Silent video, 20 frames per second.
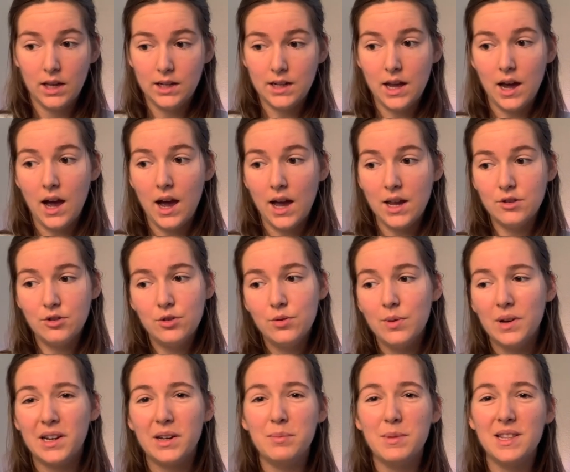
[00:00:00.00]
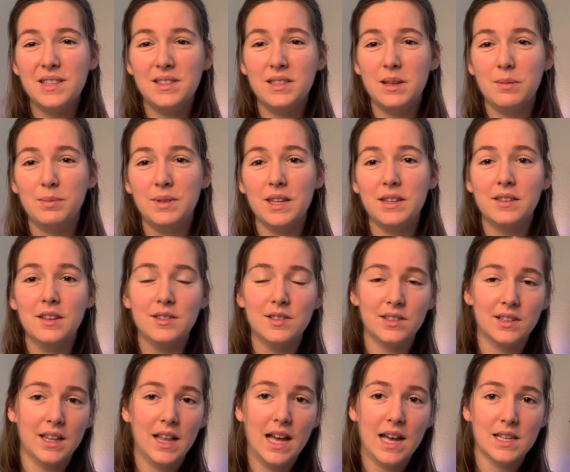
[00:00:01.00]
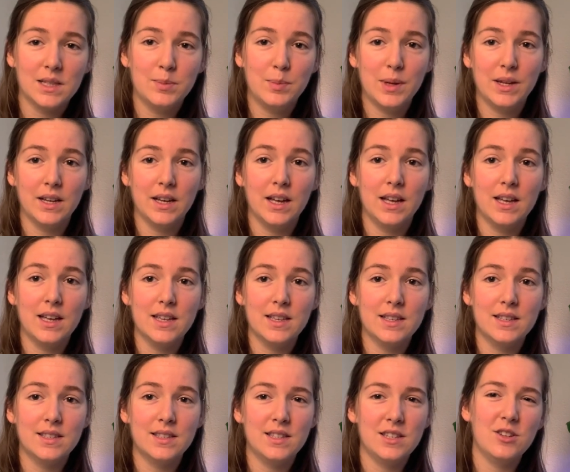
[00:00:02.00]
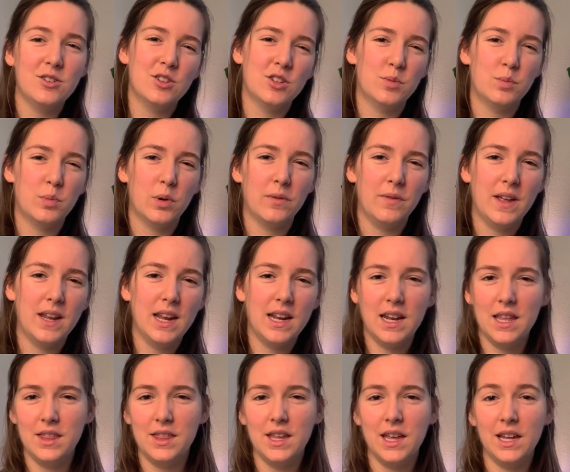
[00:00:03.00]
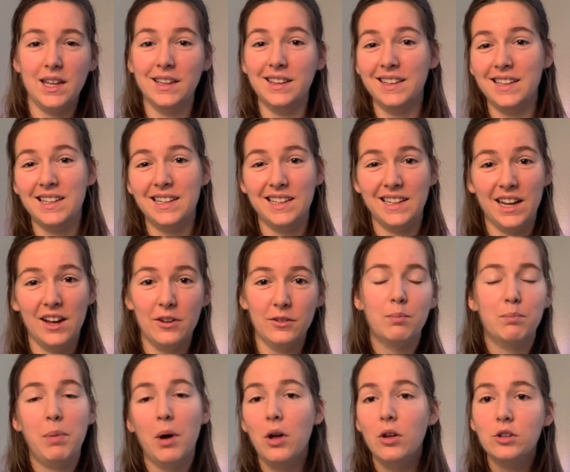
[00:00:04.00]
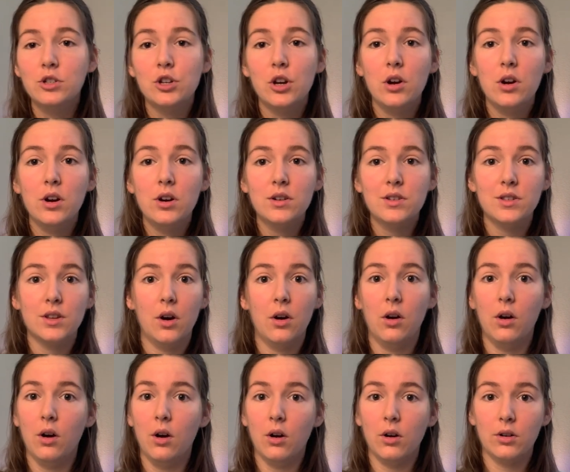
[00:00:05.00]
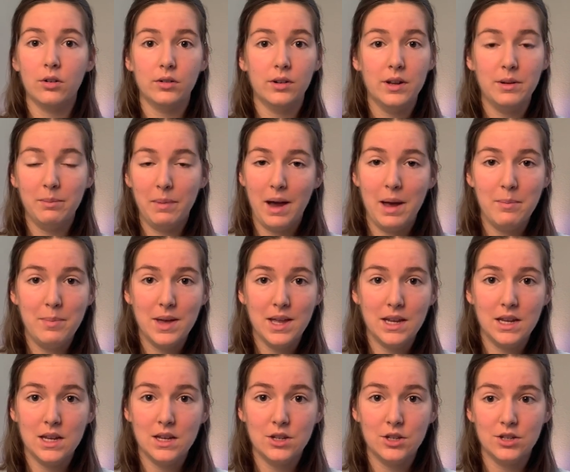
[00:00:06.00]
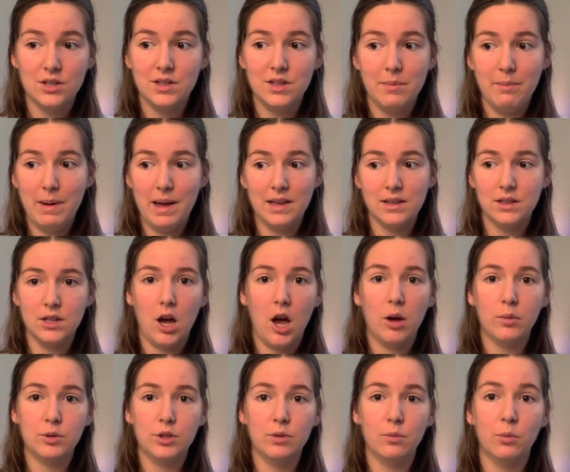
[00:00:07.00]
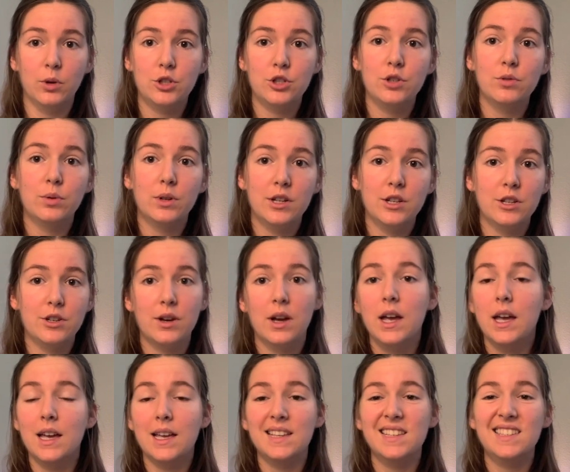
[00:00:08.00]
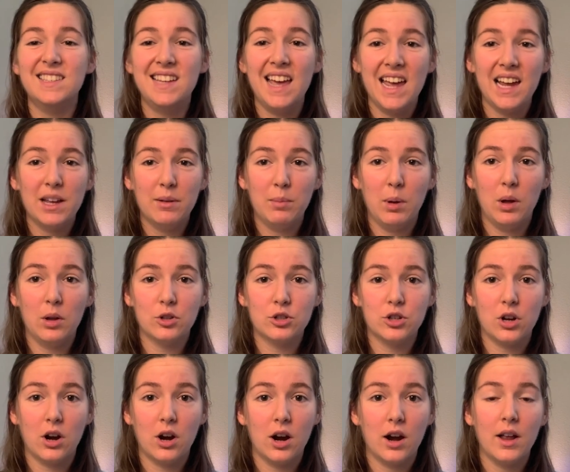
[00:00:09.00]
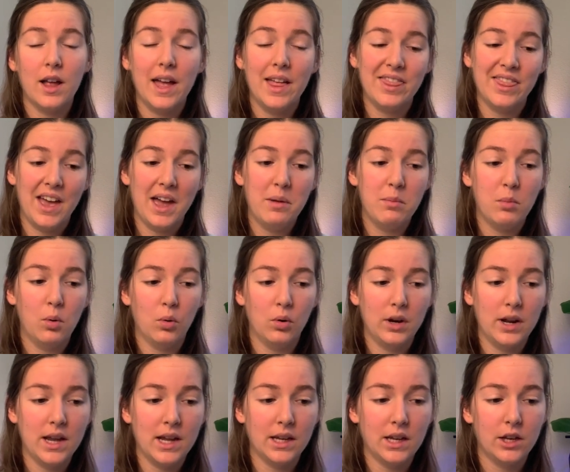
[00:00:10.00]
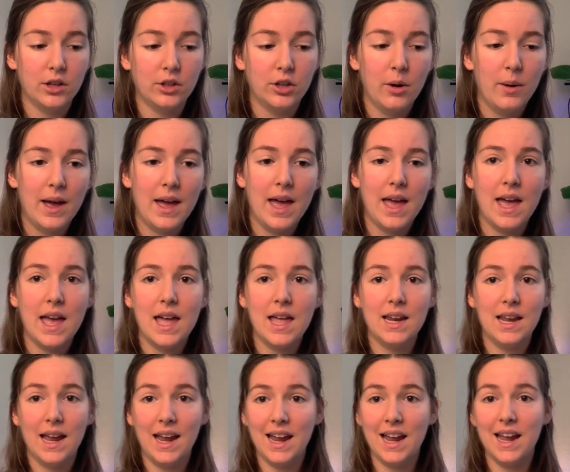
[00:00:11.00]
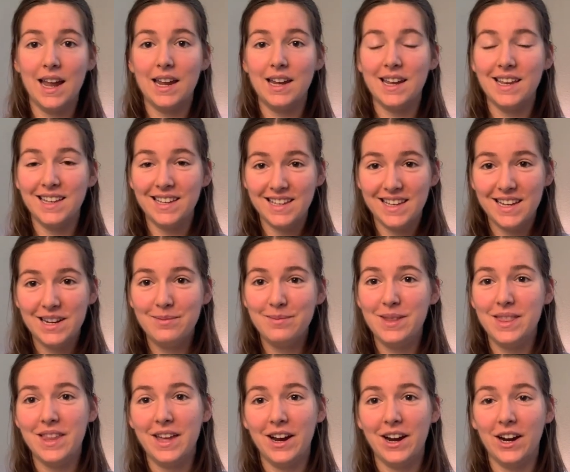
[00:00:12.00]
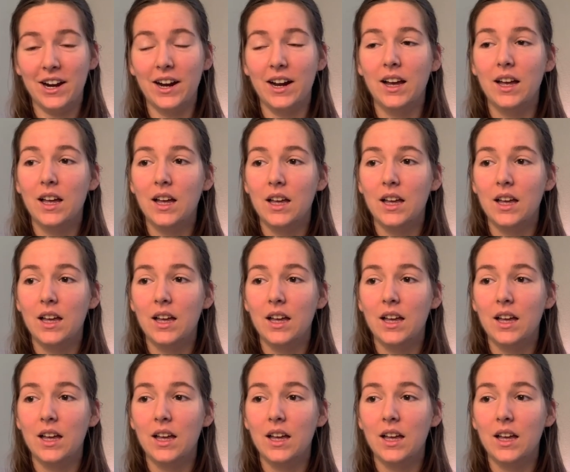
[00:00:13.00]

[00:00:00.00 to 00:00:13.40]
Now, I do recommend something that's glass because you just prevent anything leaking out. Ball jars are, in my opinion, just the best option. What you want to do is take a ball jar and that morning, go ahead and get him in there.